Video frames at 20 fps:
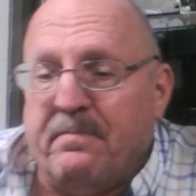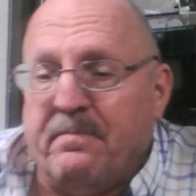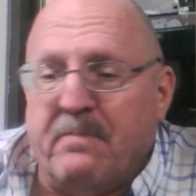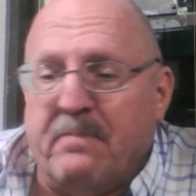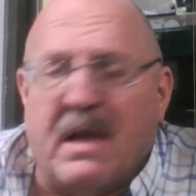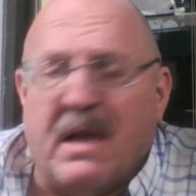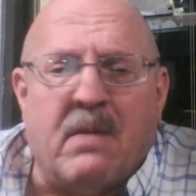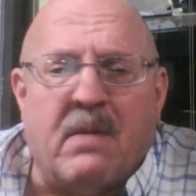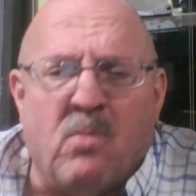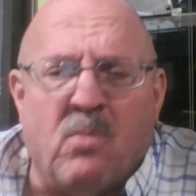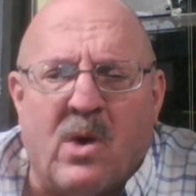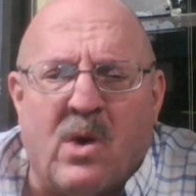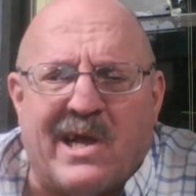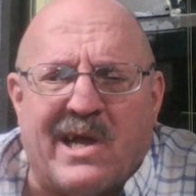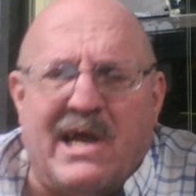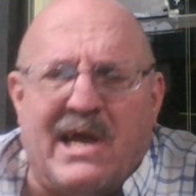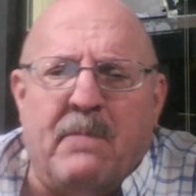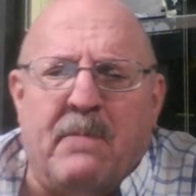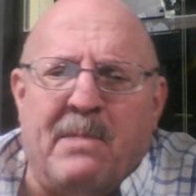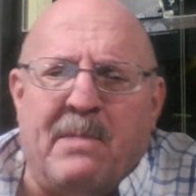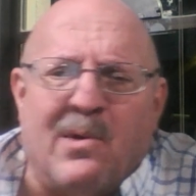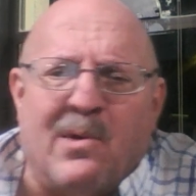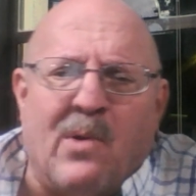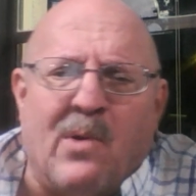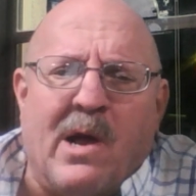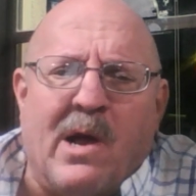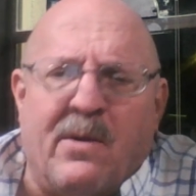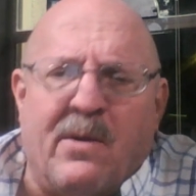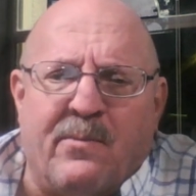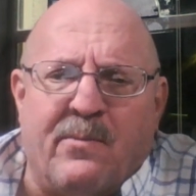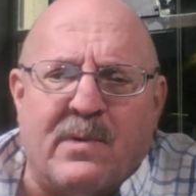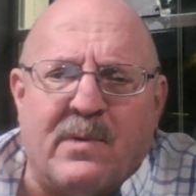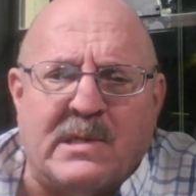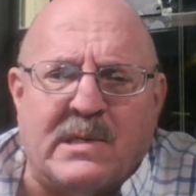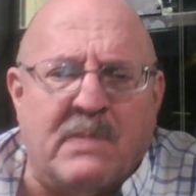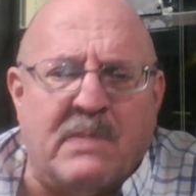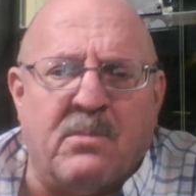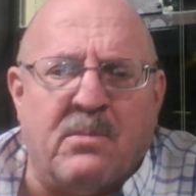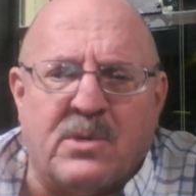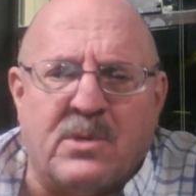make him want to keep me around for
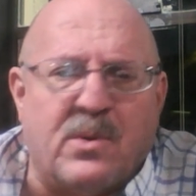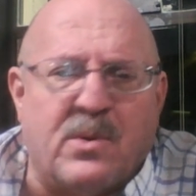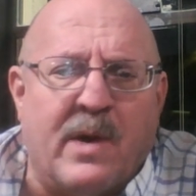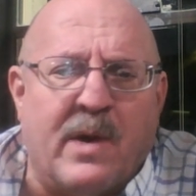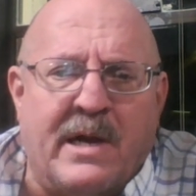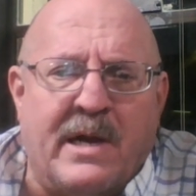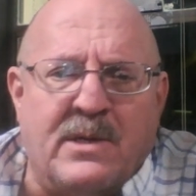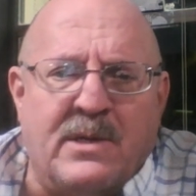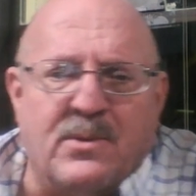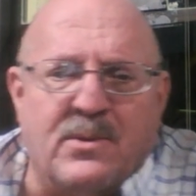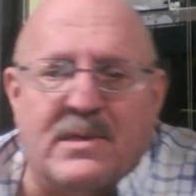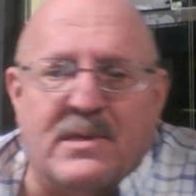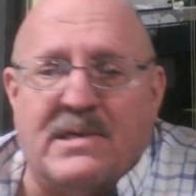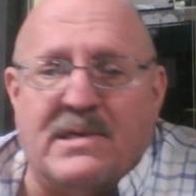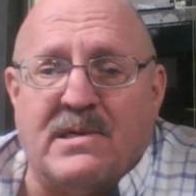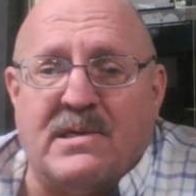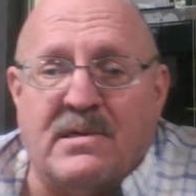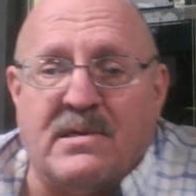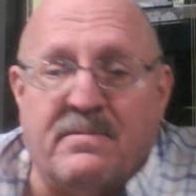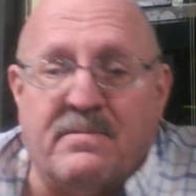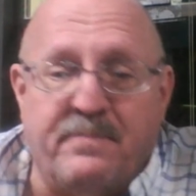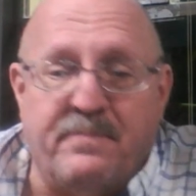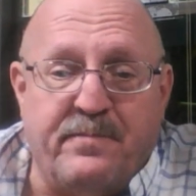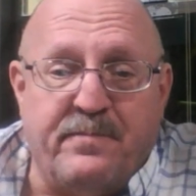some strange reason.